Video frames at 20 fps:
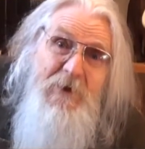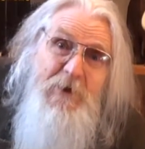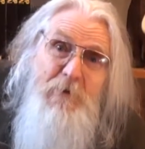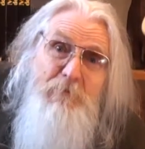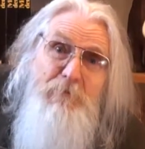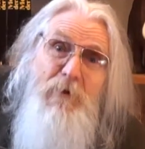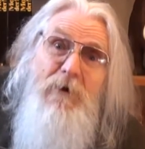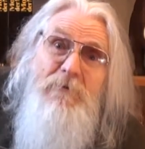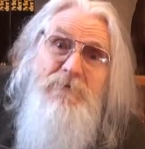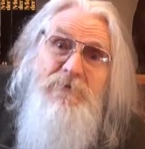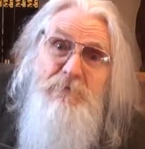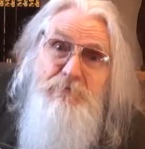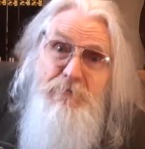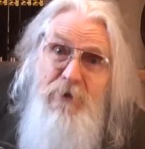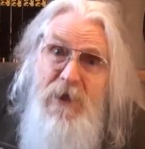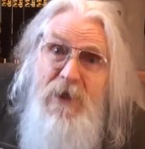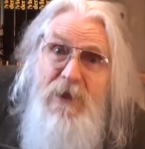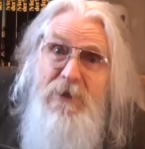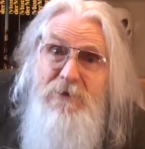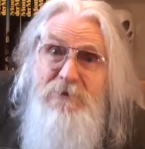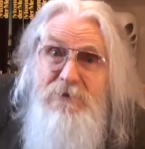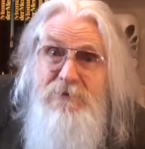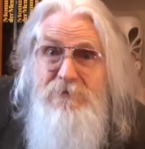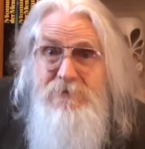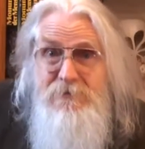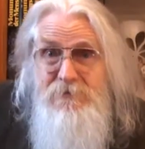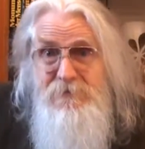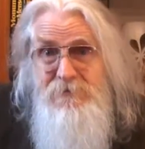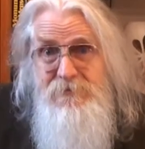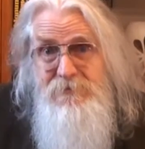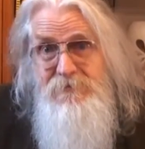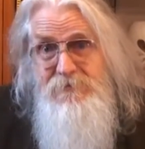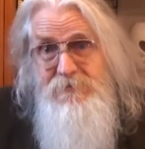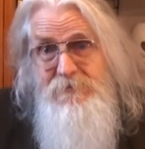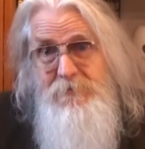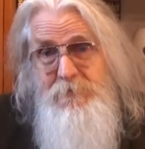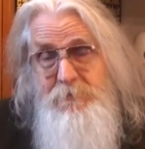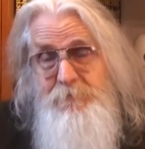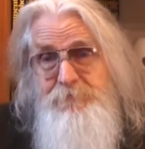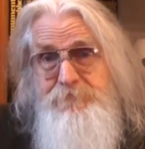about the pain.
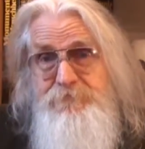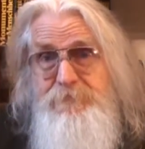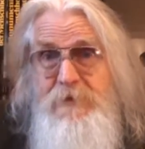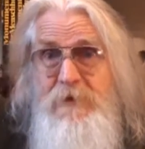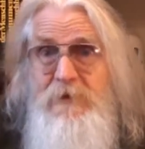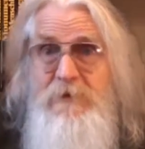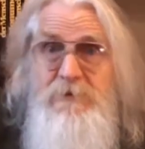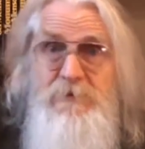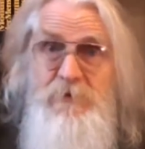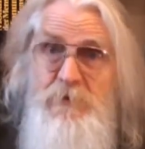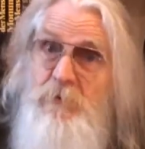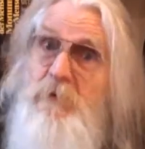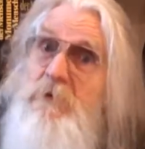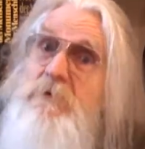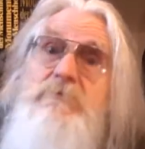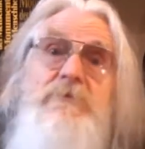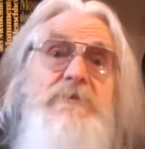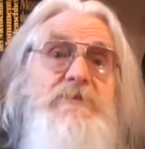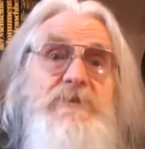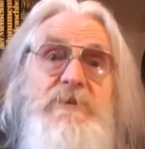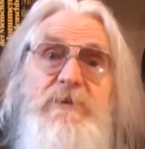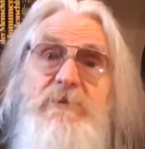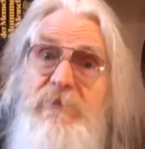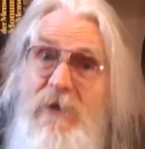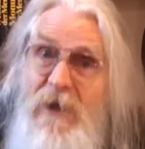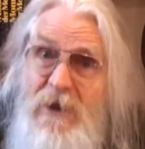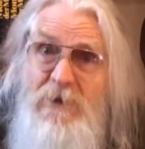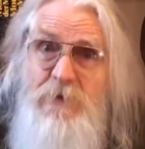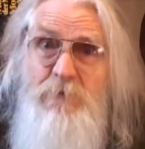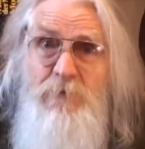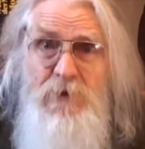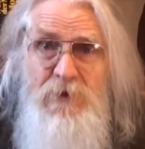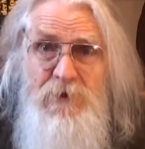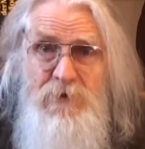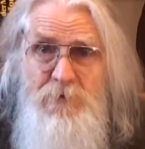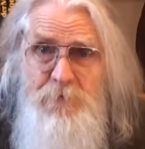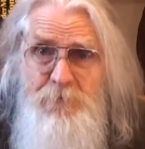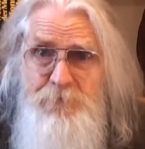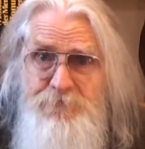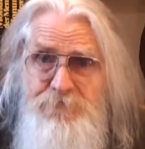You will receive
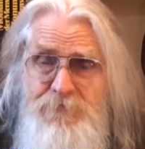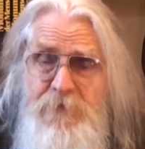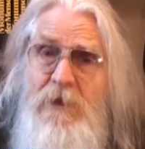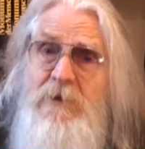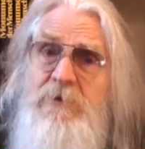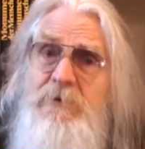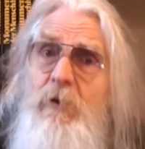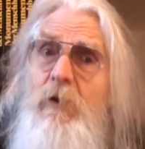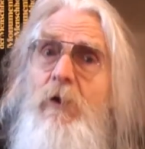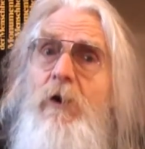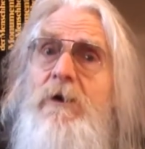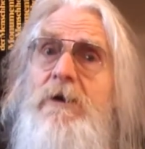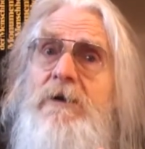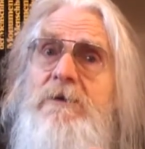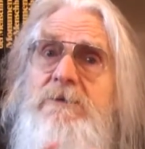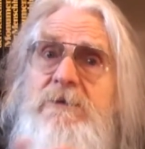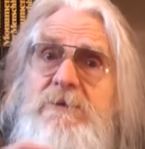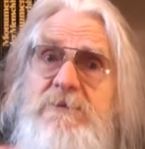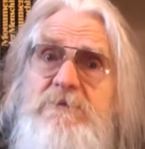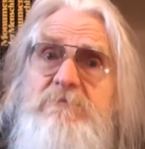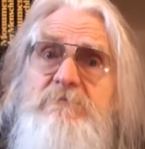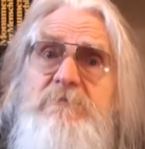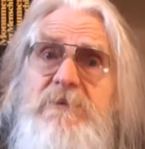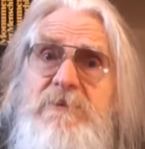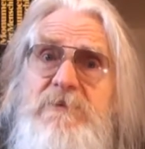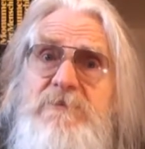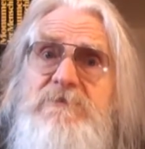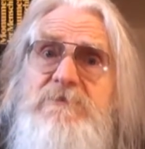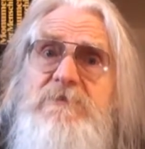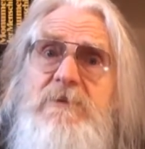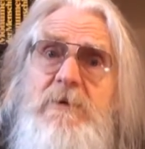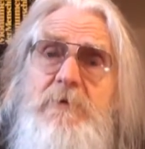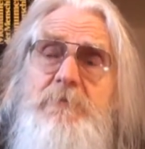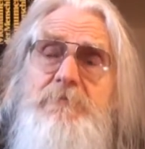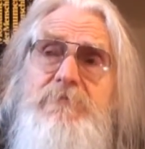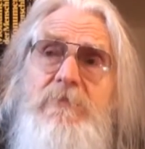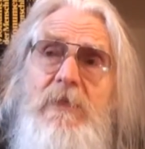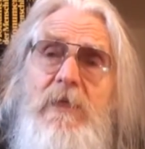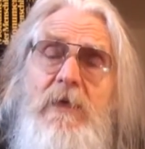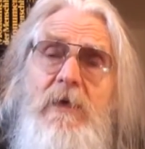anyway. Your organism is
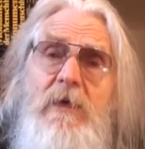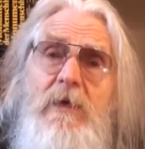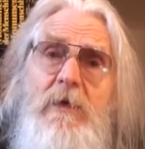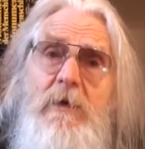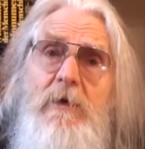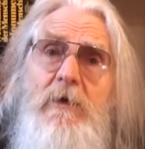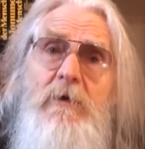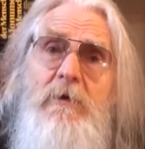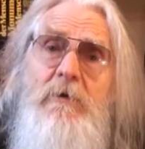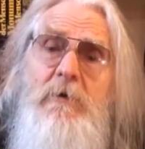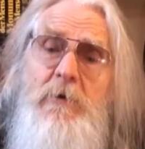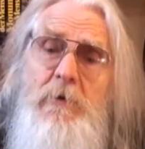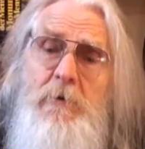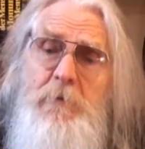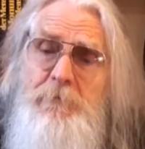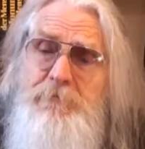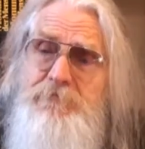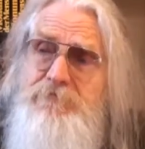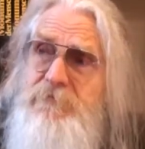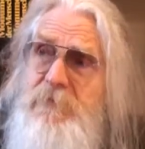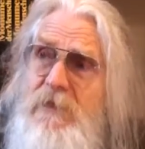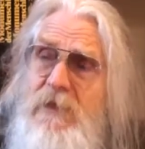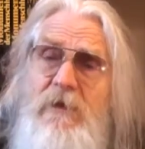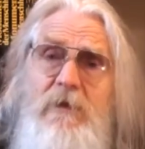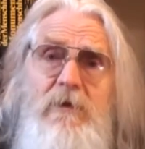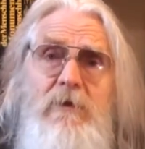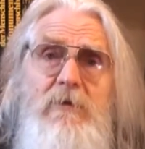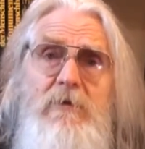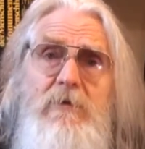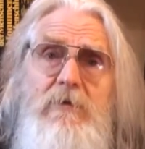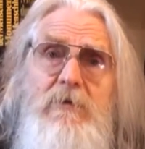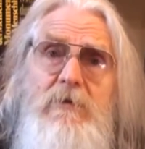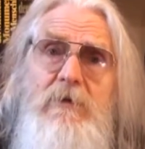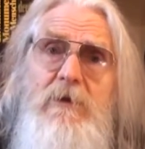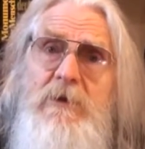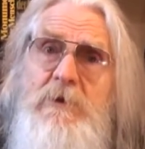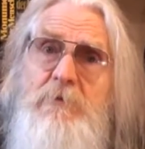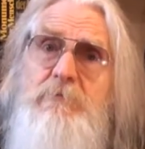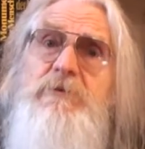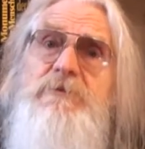
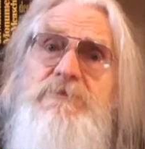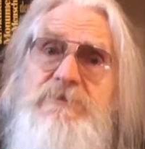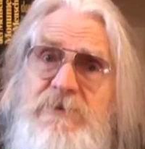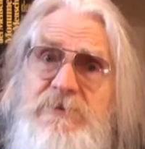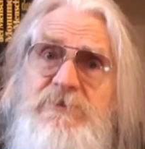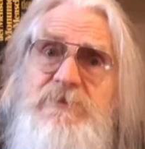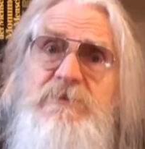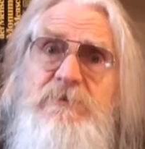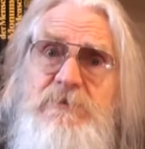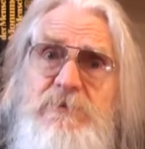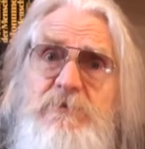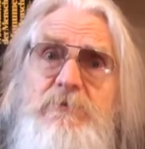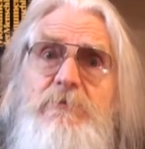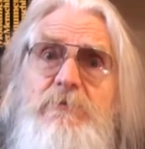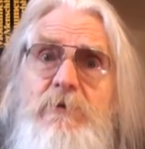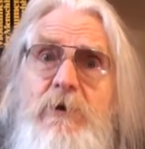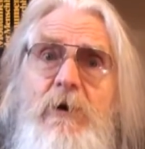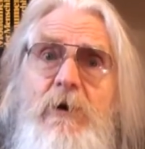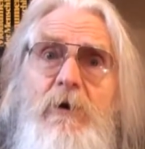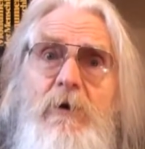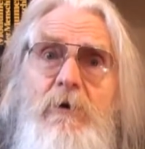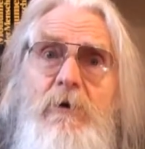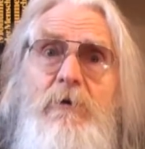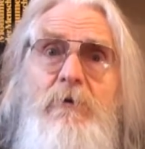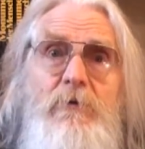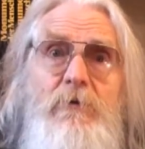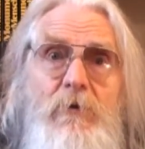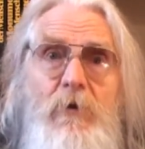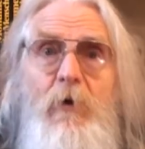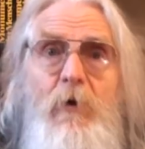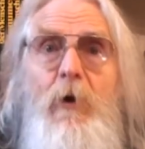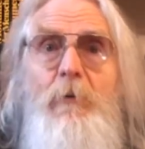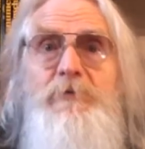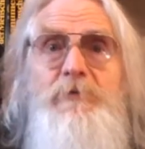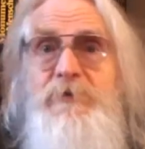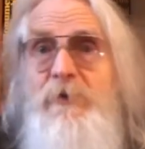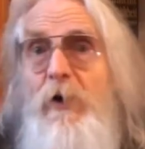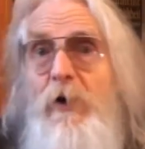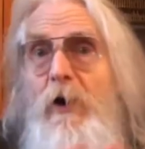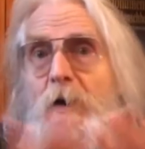in a position to
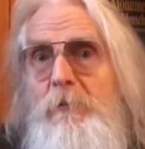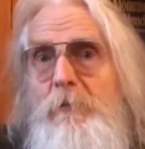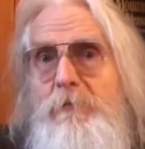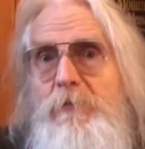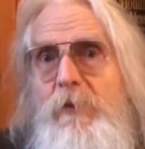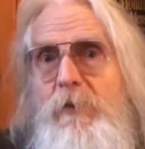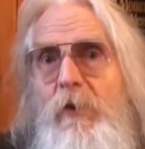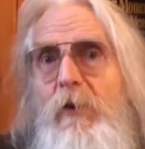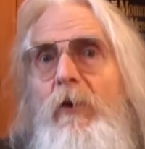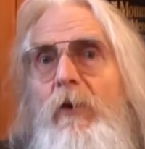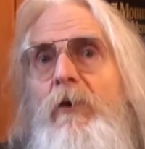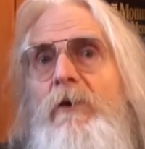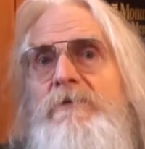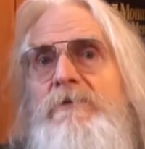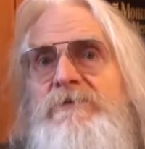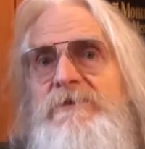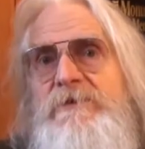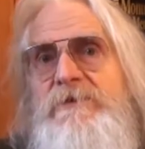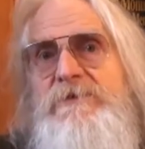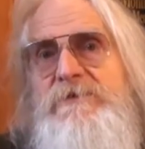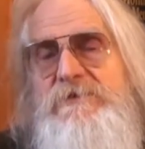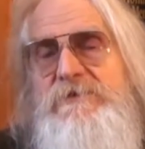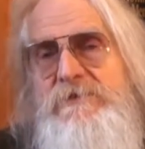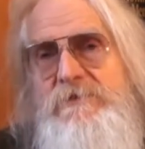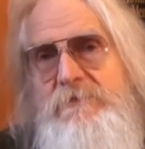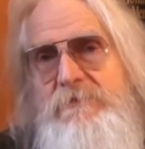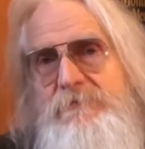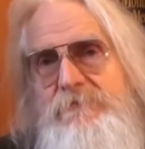absorb all these